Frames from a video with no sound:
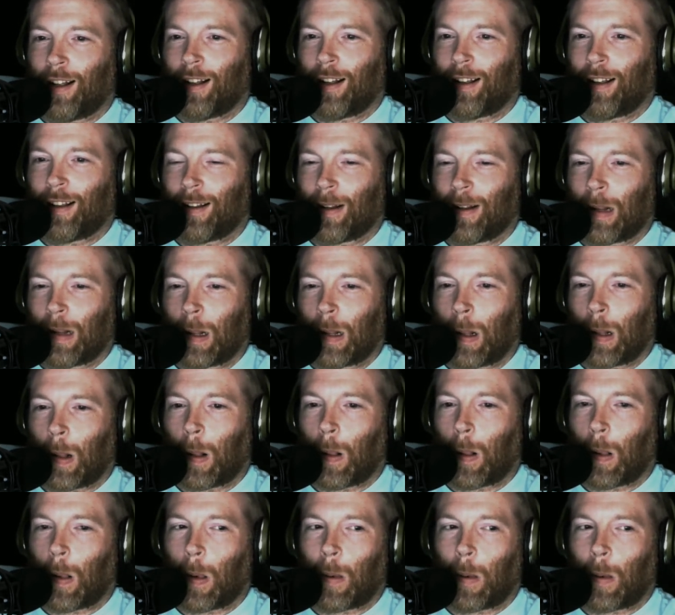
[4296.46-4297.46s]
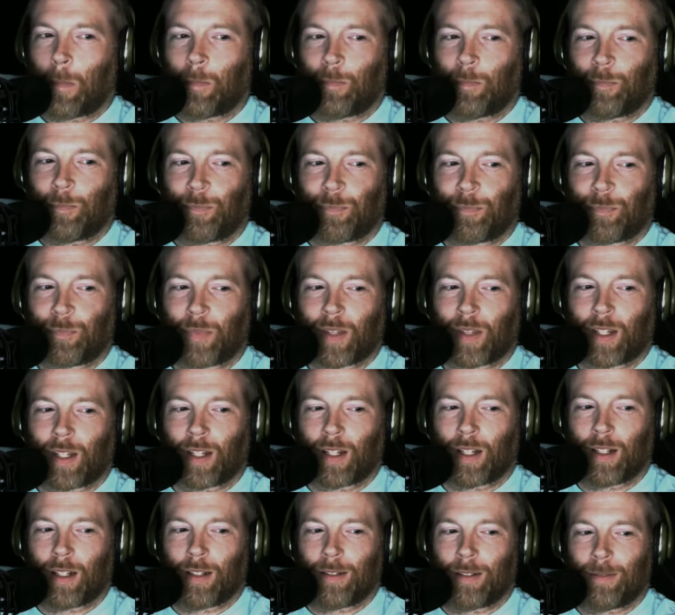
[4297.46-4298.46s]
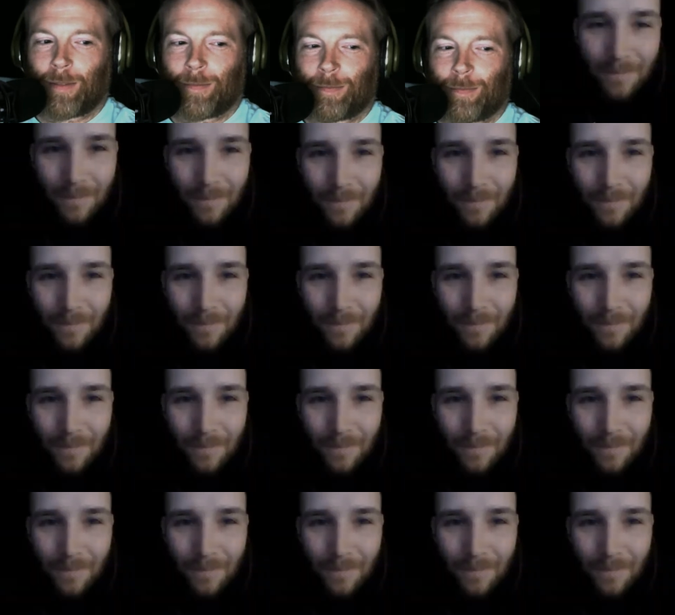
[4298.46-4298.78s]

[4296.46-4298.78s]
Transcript: I think most of ours wouldn't fly.